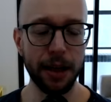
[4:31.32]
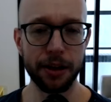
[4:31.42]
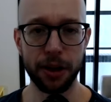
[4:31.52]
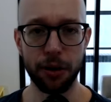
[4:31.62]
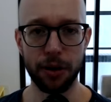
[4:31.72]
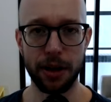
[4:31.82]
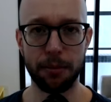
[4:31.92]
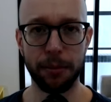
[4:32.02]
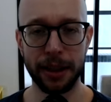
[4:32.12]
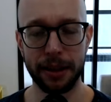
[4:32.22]
So,
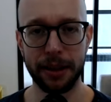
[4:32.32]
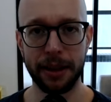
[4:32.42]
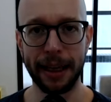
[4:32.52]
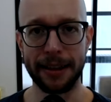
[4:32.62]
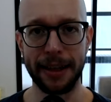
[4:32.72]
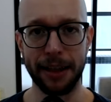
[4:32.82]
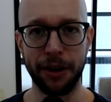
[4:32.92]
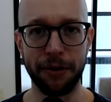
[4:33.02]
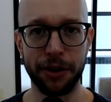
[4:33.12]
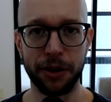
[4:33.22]
but like I said,
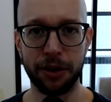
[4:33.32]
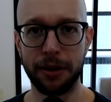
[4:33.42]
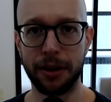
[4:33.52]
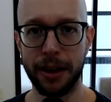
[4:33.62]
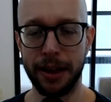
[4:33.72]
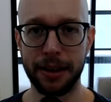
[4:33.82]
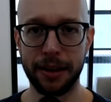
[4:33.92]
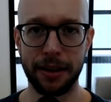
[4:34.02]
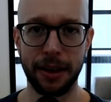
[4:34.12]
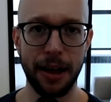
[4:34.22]
you have to do
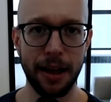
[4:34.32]
this